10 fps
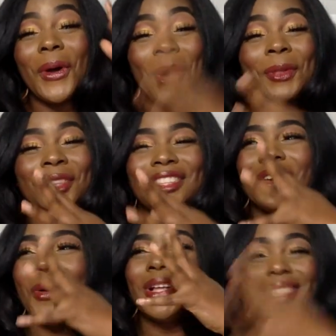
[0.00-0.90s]
On,
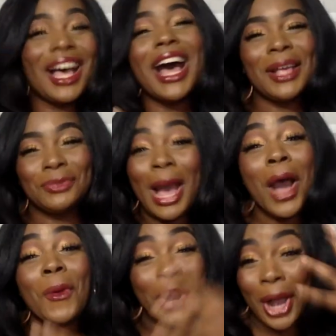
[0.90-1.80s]
on time, but
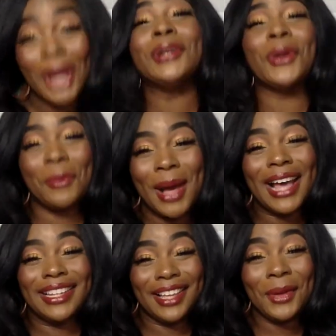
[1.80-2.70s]
I don't want to hurt
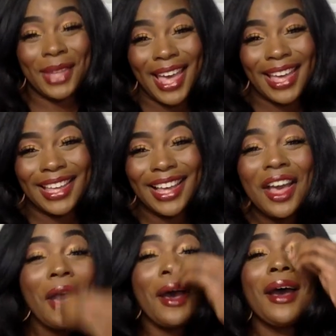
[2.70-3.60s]
nobody, okay?
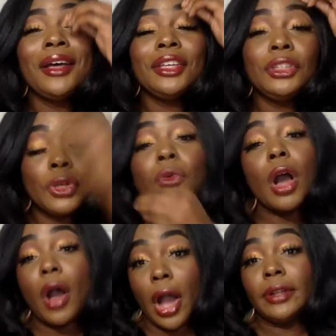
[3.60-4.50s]
You're
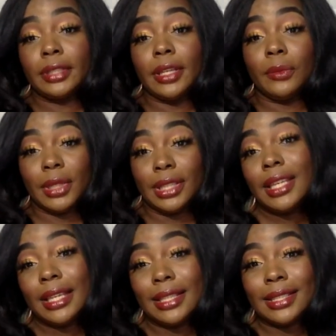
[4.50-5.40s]
going to hurt them with
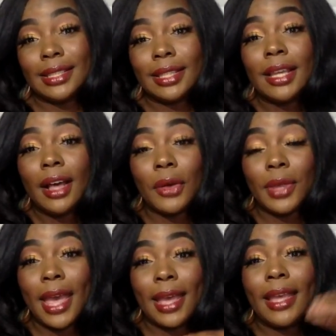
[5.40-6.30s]
this,
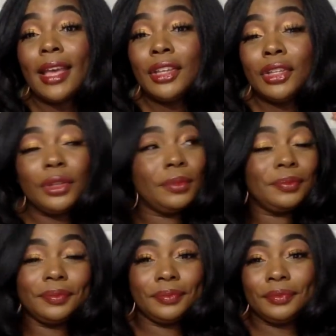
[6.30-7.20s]
okay?
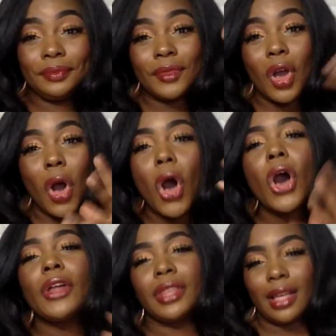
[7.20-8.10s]

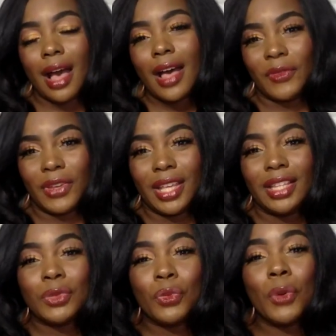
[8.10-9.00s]
All the
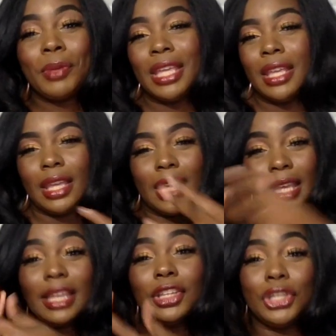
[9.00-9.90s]
confidence will be
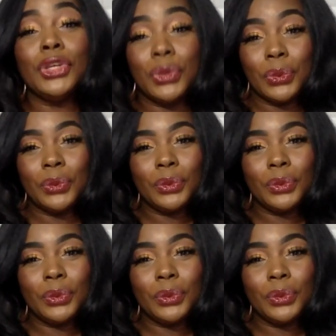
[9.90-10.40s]
in you,